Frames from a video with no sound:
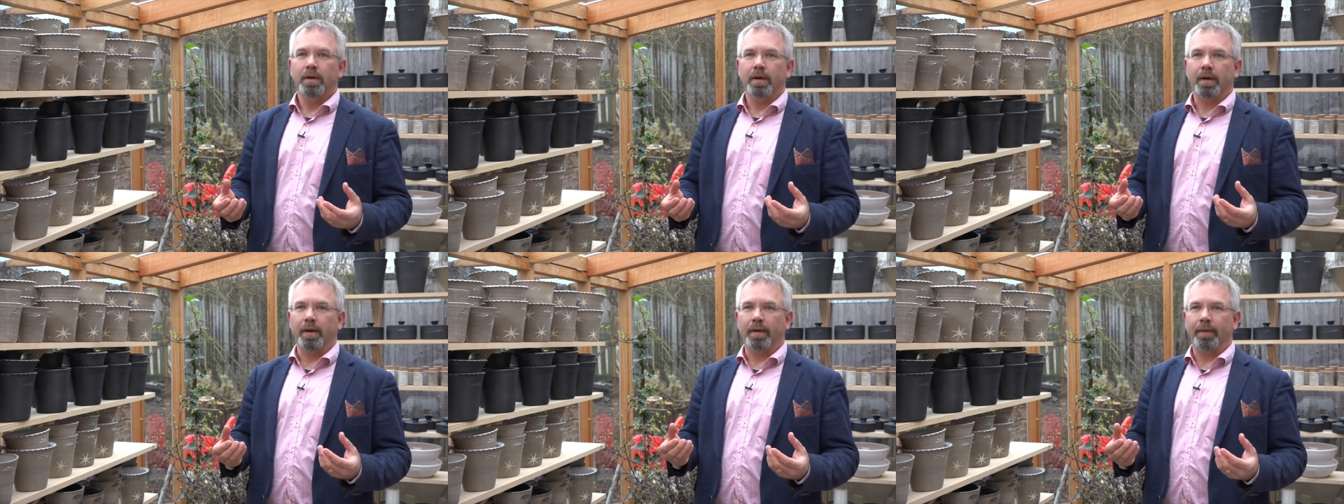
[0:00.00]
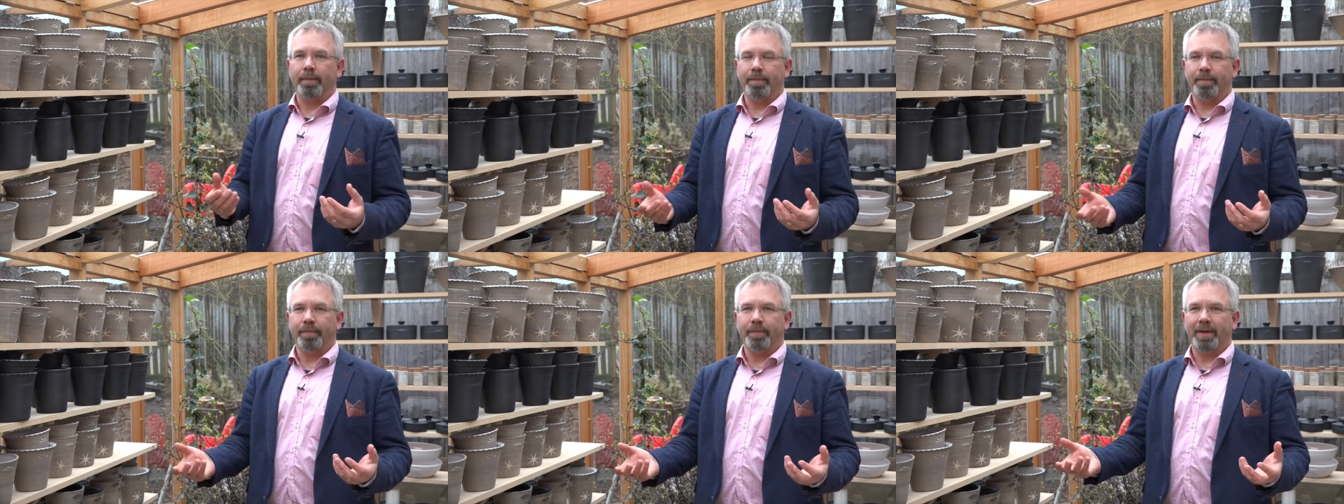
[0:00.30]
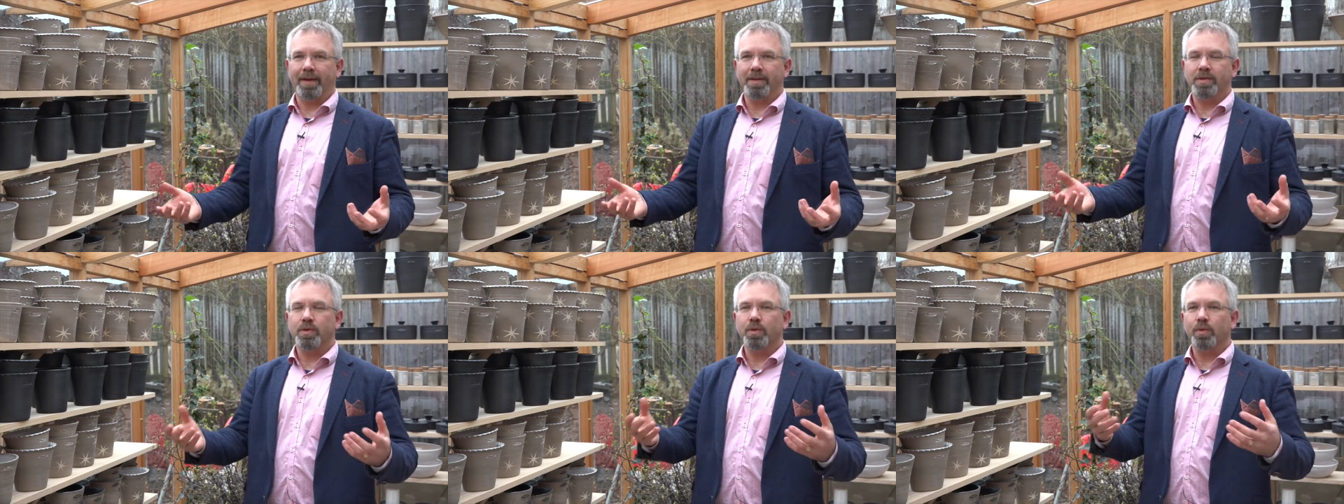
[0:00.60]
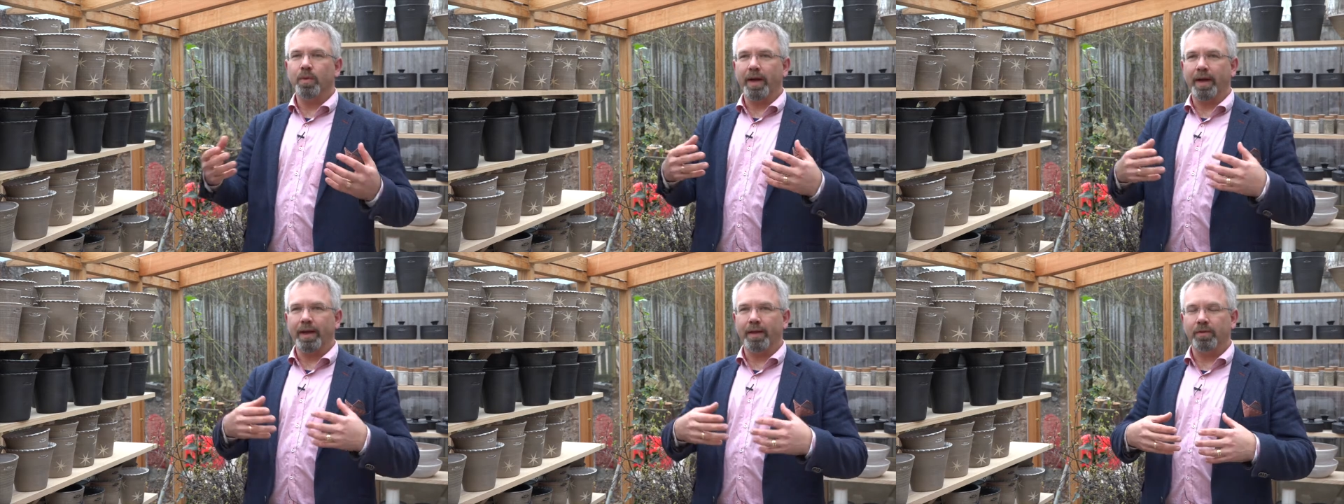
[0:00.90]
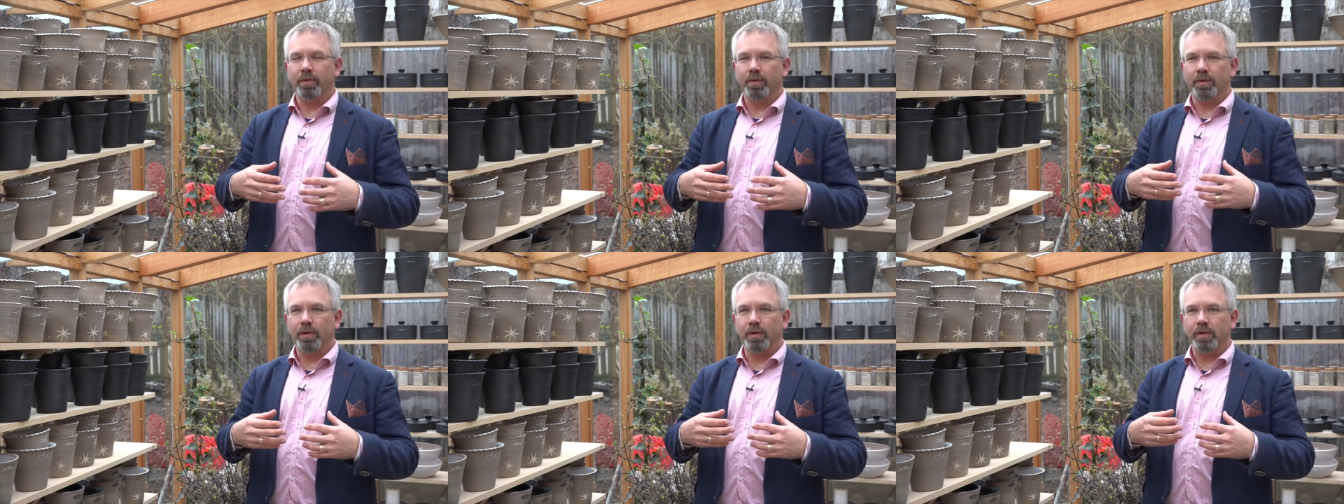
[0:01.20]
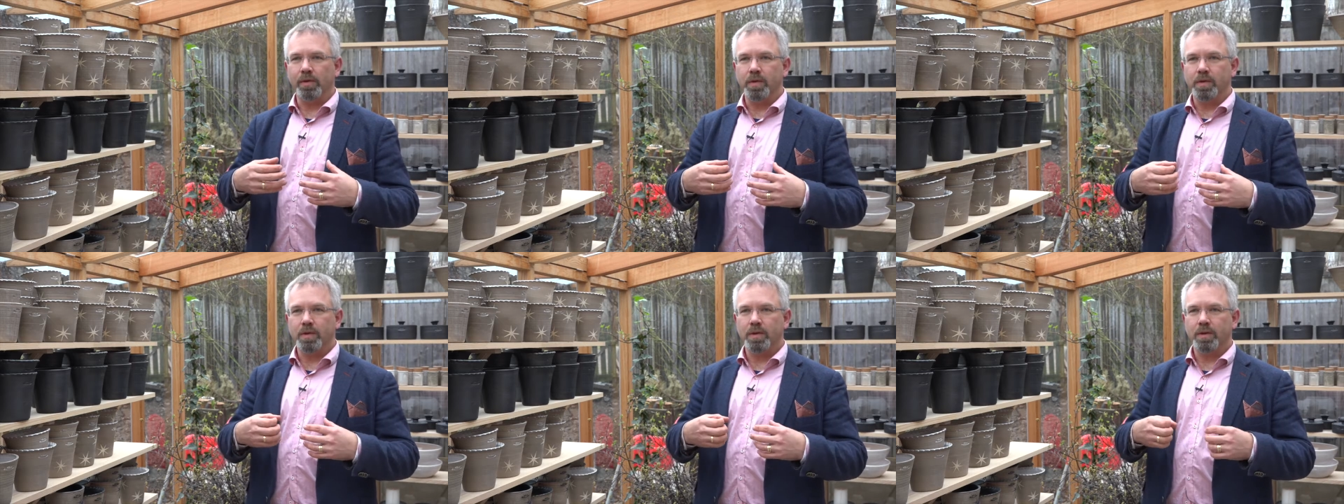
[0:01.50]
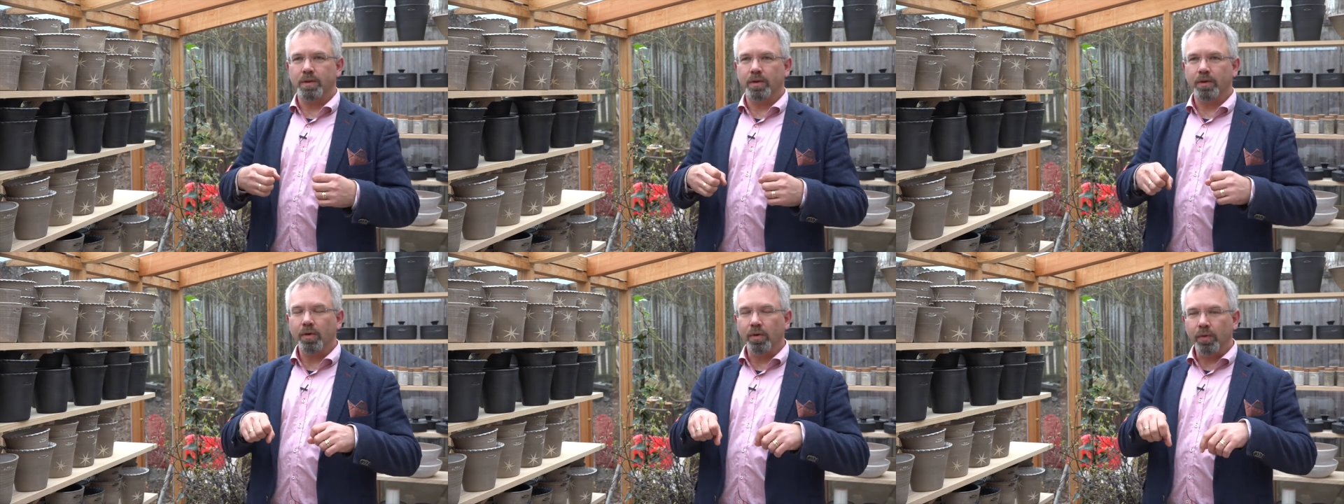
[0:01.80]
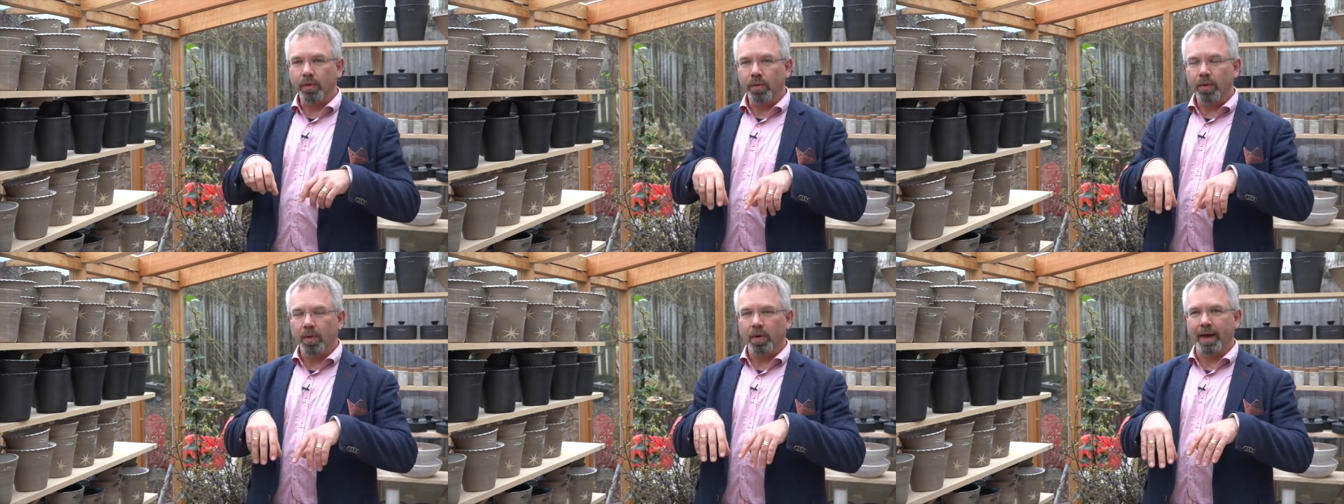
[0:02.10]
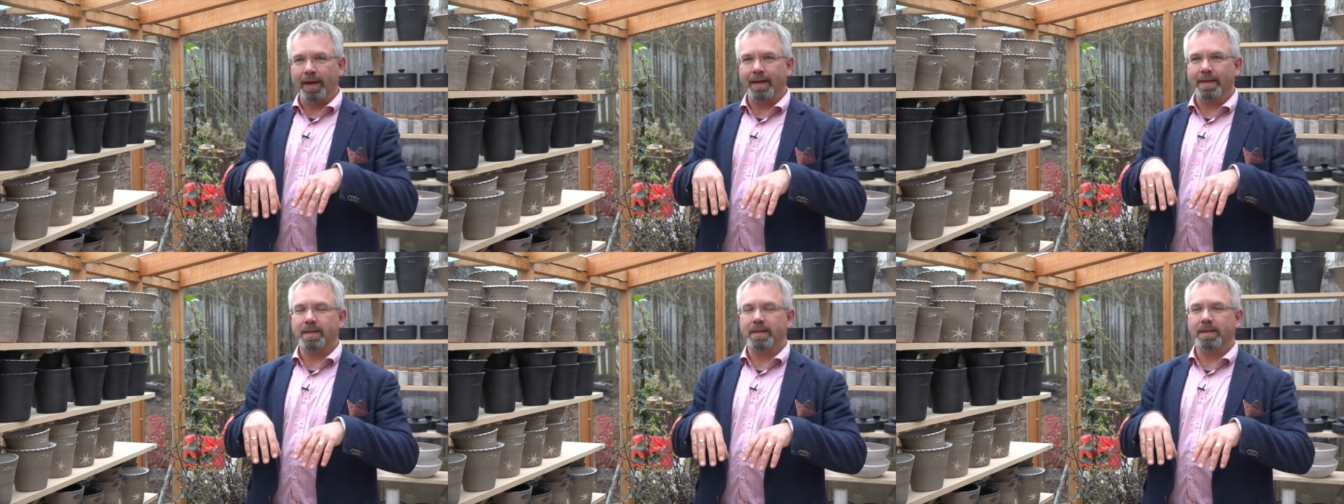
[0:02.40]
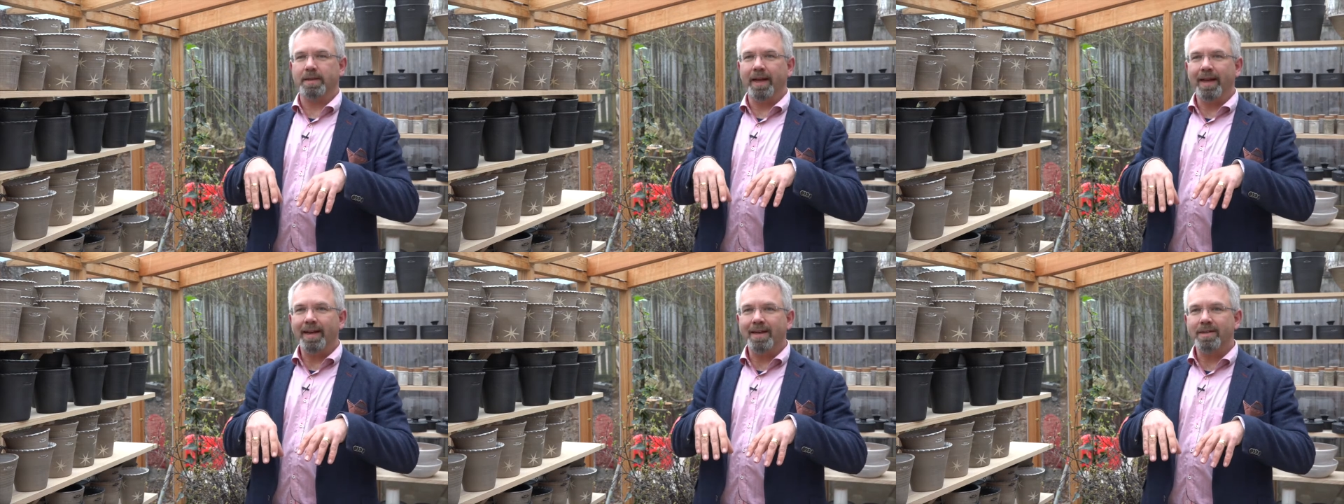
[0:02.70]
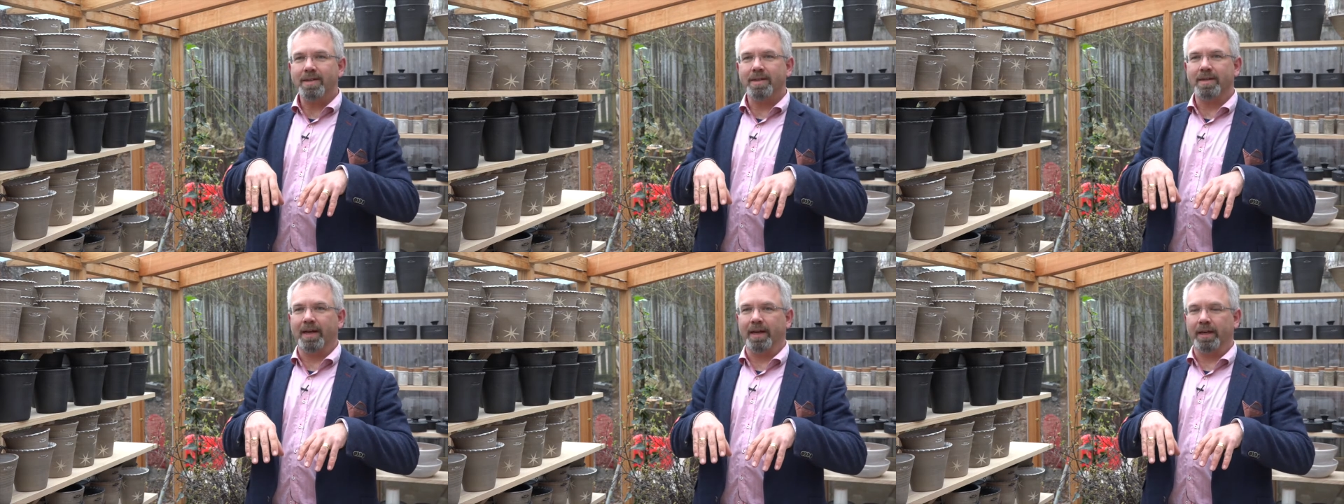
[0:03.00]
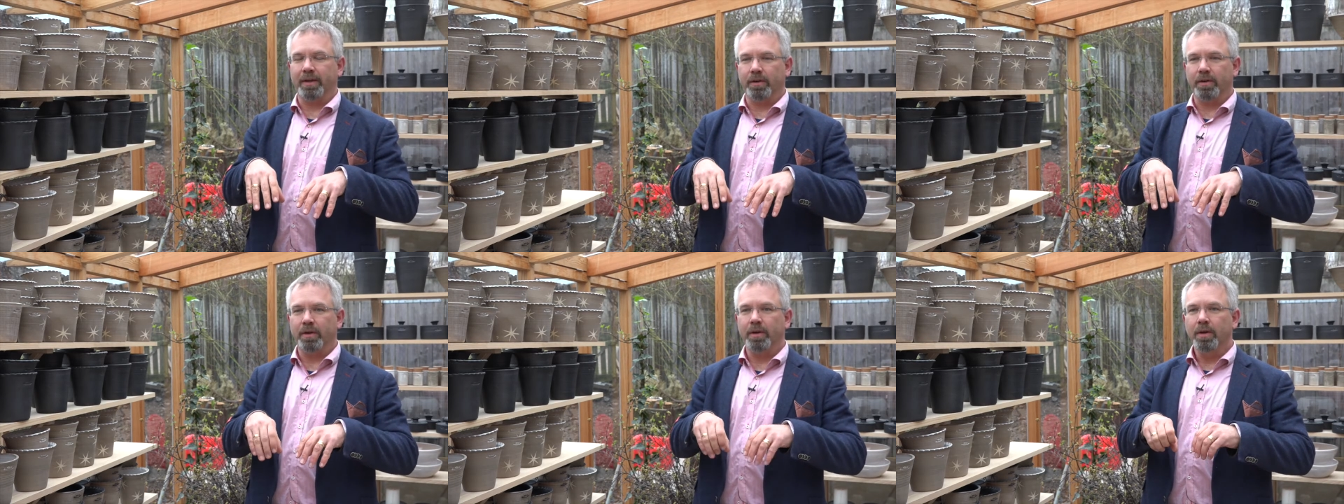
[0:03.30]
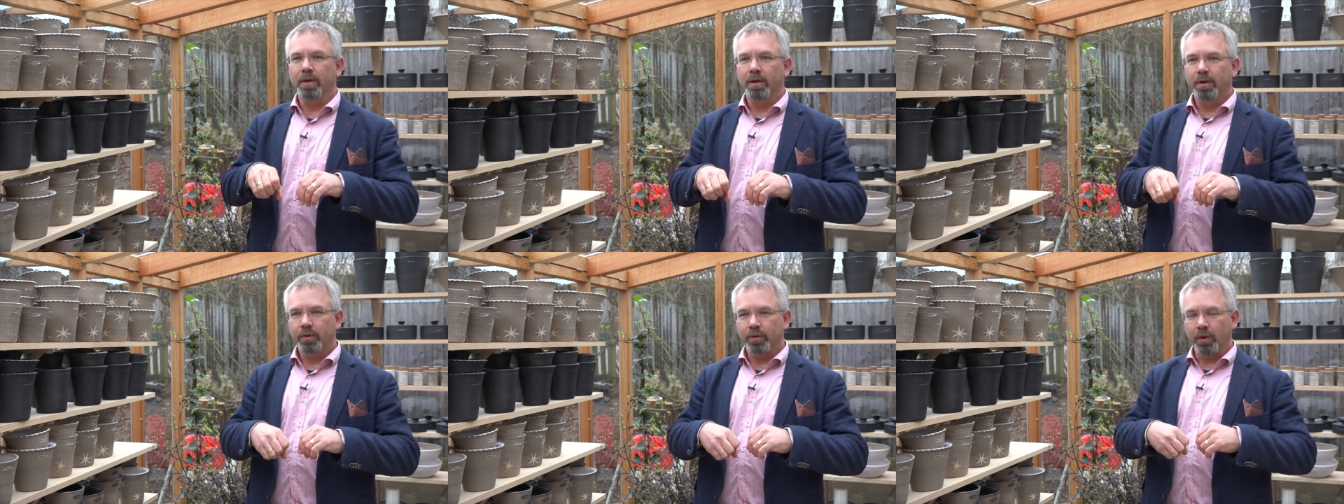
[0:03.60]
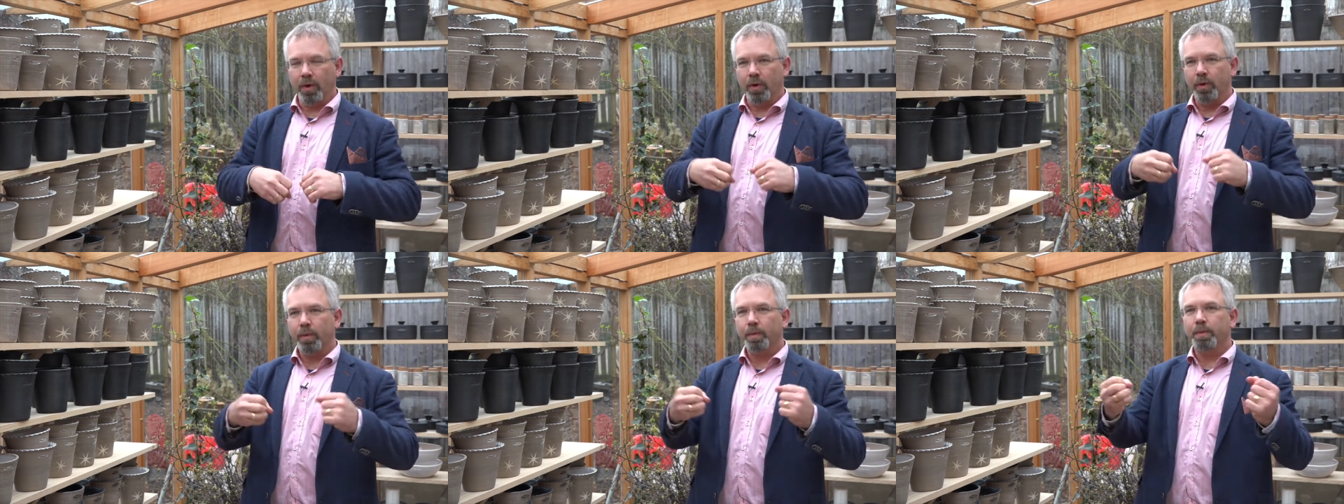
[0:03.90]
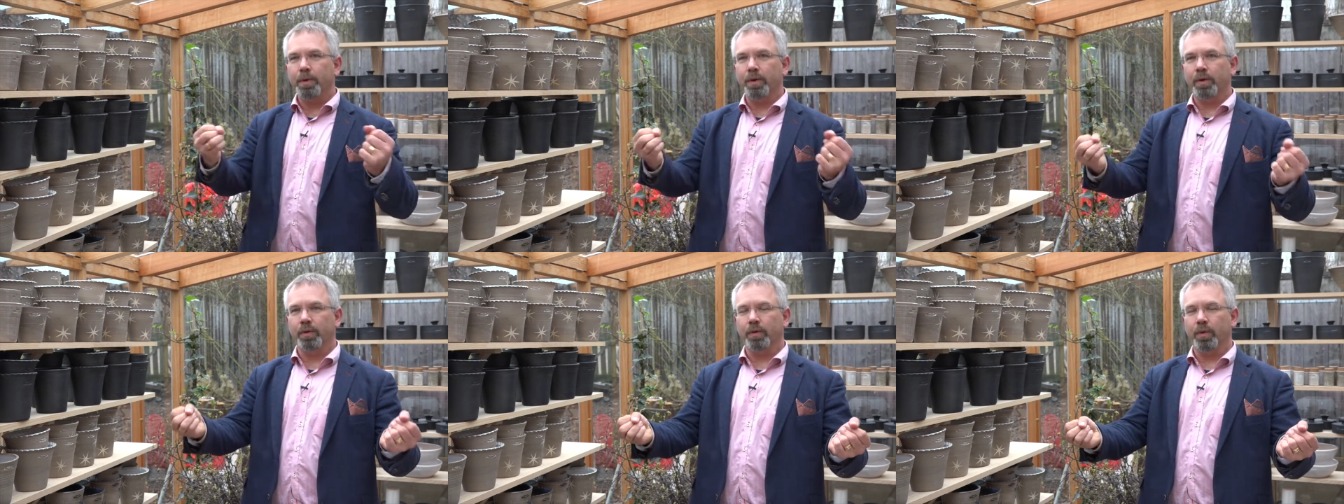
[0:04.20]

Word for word: Um, that's a way to use you as the insider to open the